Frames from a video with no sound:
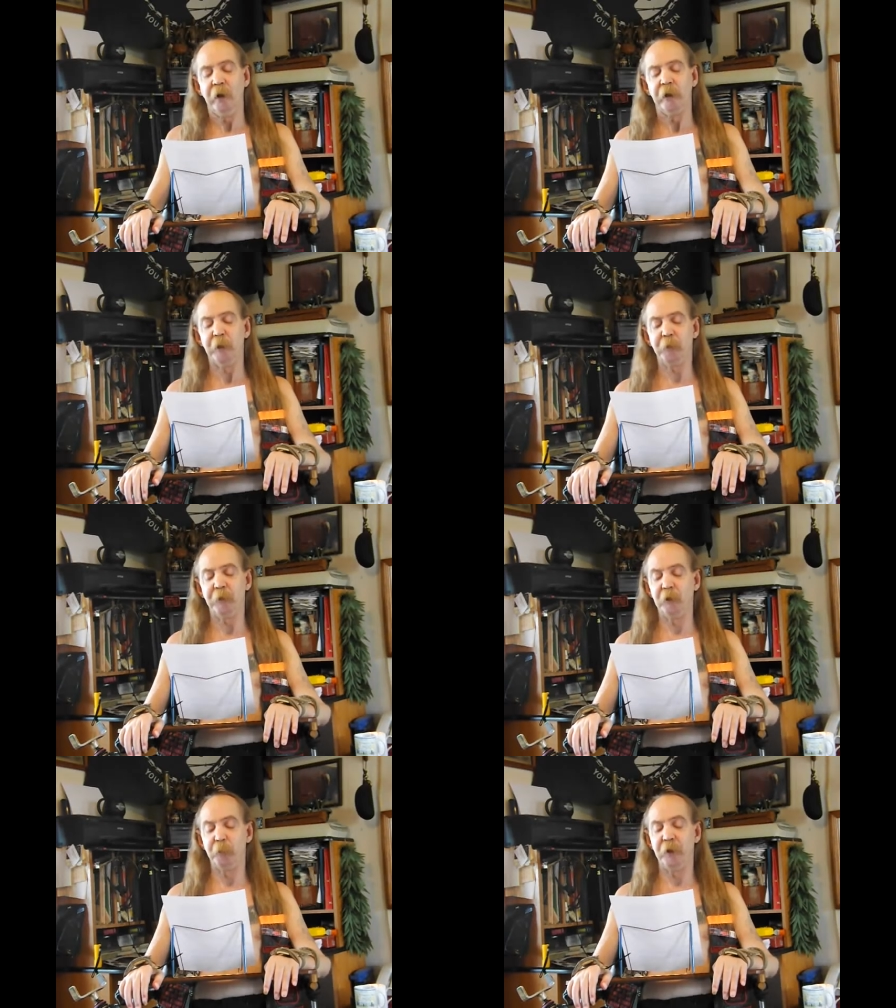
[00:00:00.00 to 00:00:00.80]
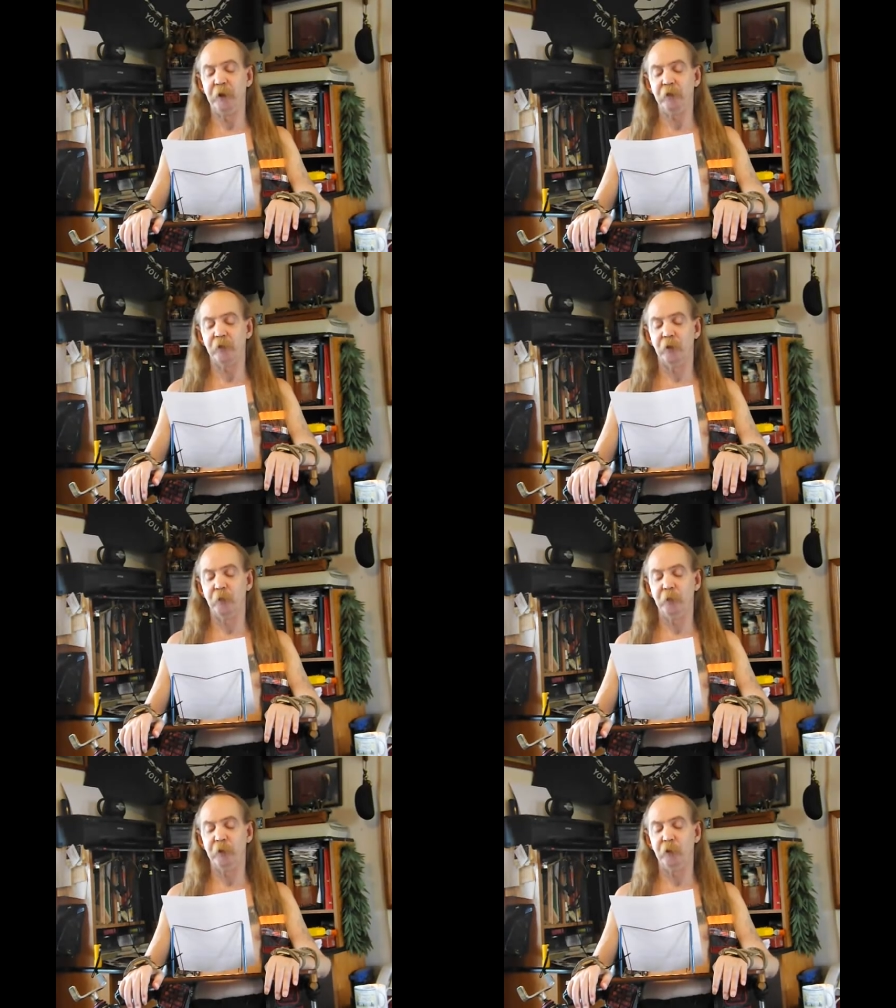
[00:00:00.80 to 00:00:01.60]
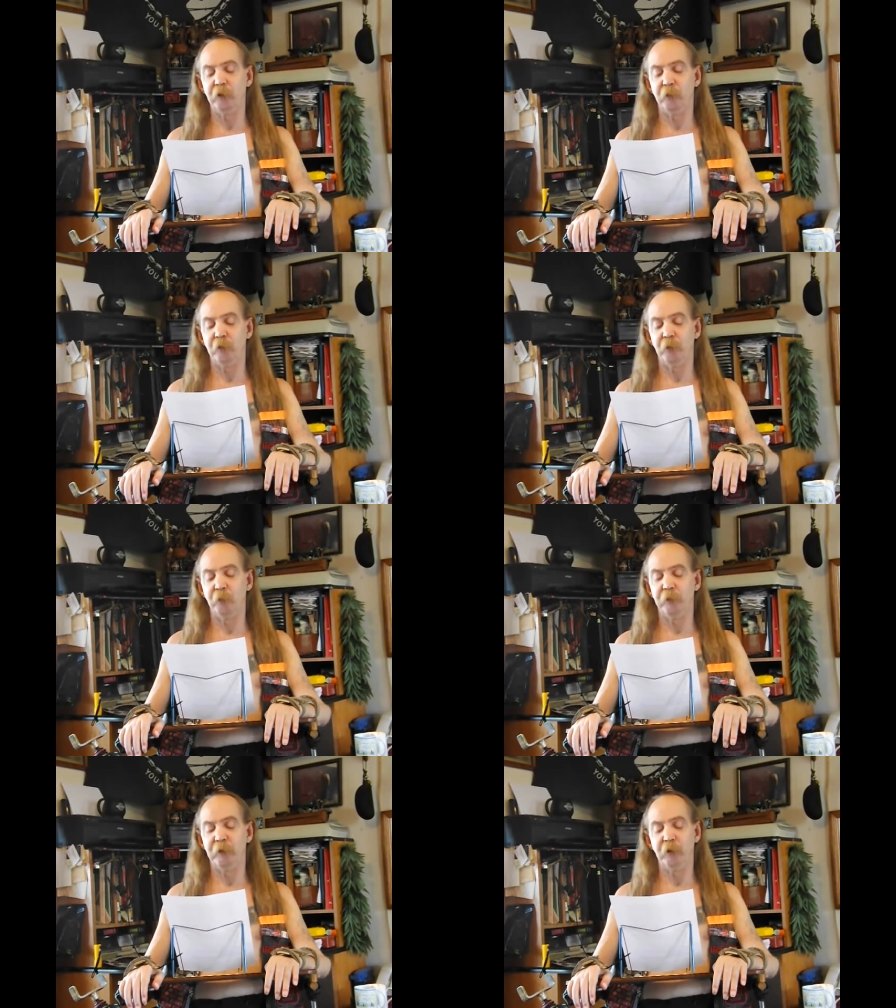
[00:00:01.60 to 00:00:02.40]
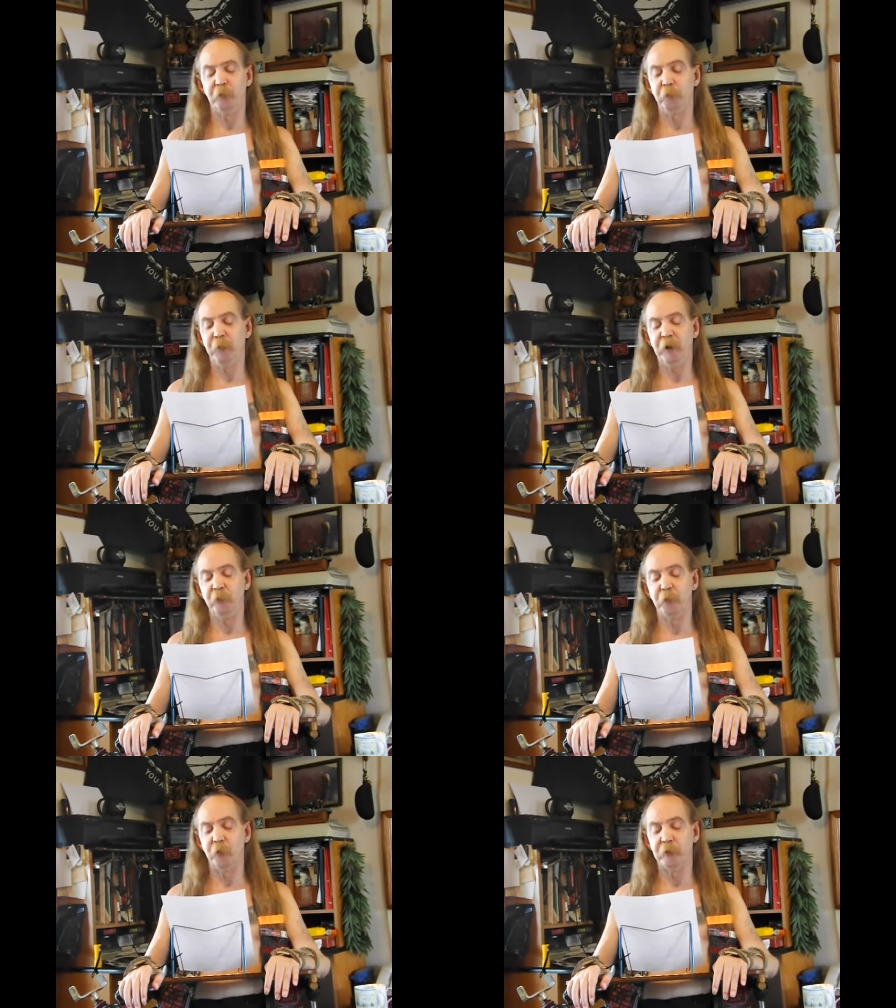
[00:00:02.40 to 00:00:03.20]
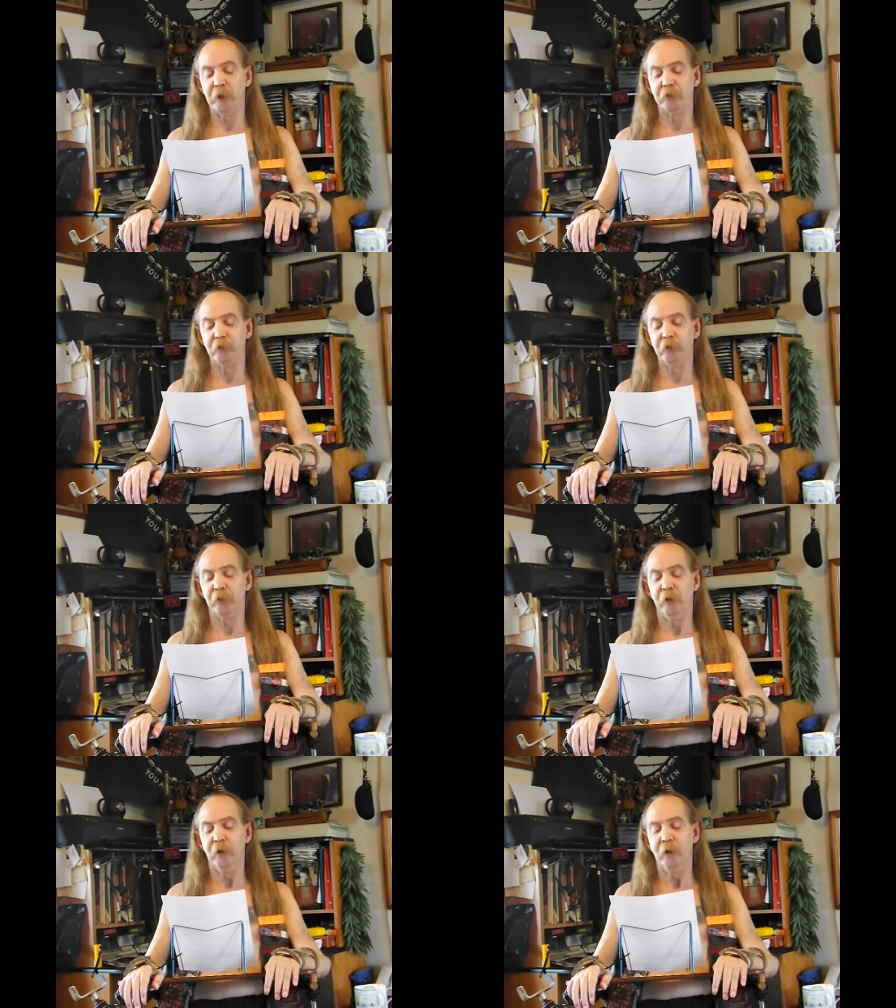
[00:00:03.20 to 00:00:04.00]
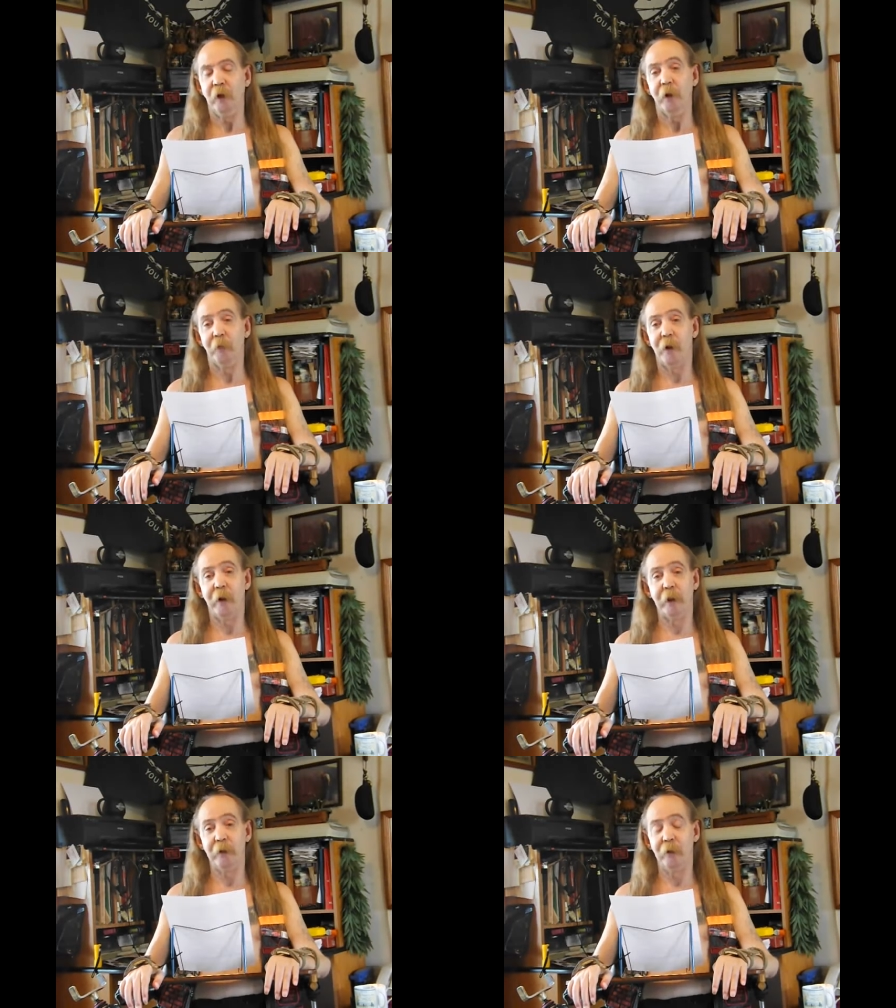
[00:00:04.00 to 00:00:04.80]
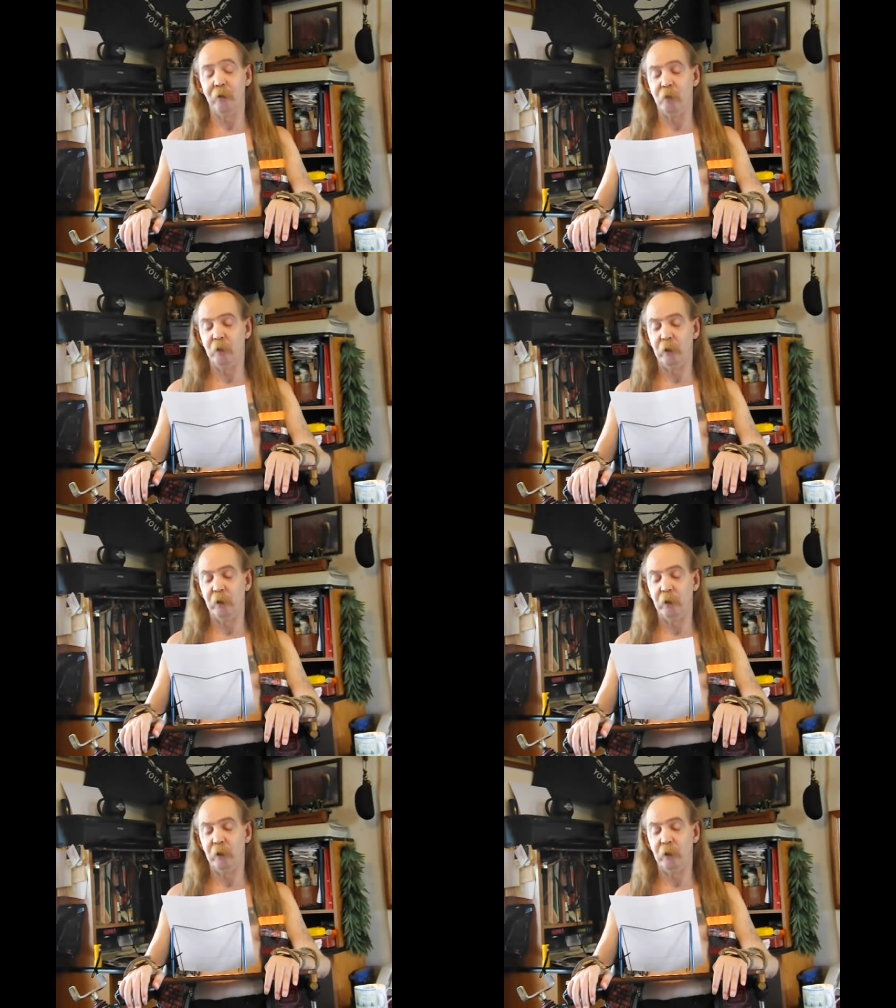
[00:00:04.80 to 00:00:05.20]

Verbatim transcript: keeping the peace with these with these peace protesters. Ironic, no?